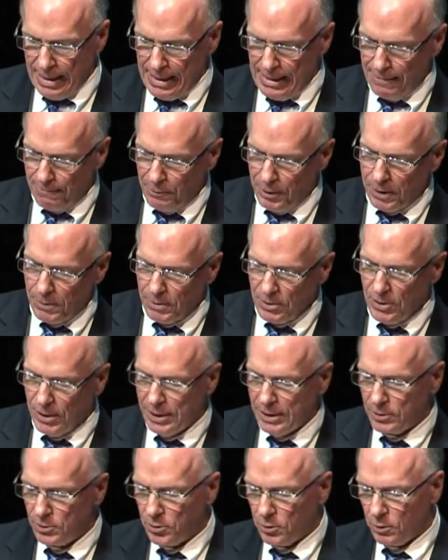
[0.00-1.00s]
Frequency
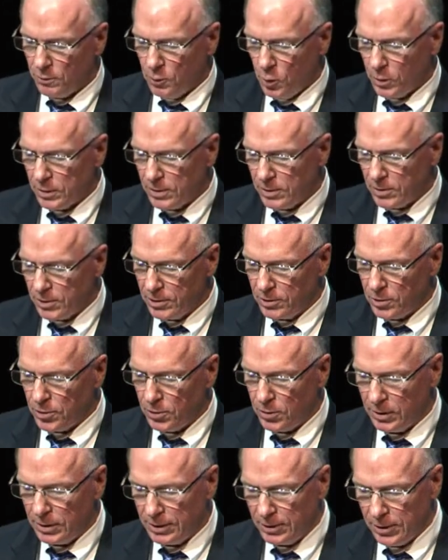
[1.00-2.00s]
control, voltage
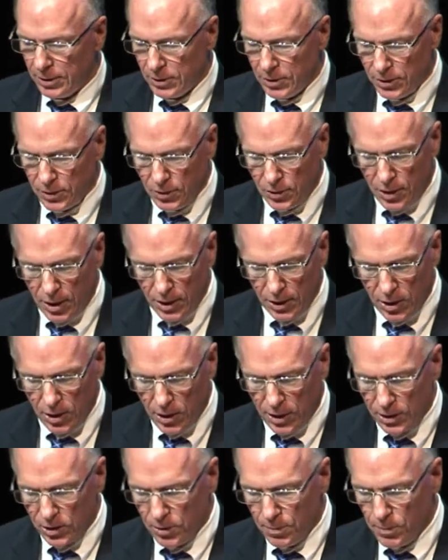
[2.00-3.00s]
control, inertia to start
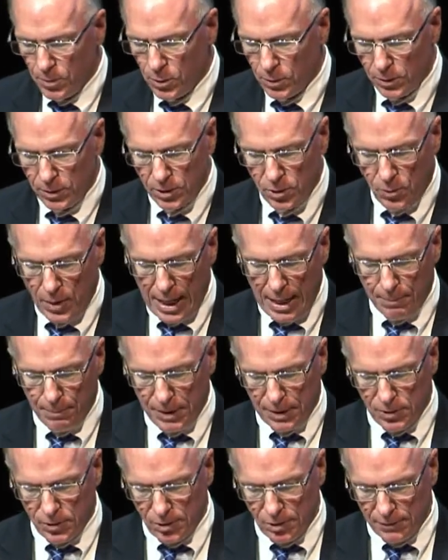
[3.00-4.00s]
large motors,
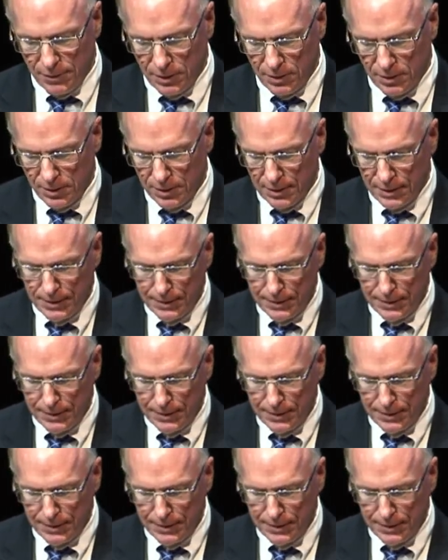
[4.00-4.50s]
ramping service.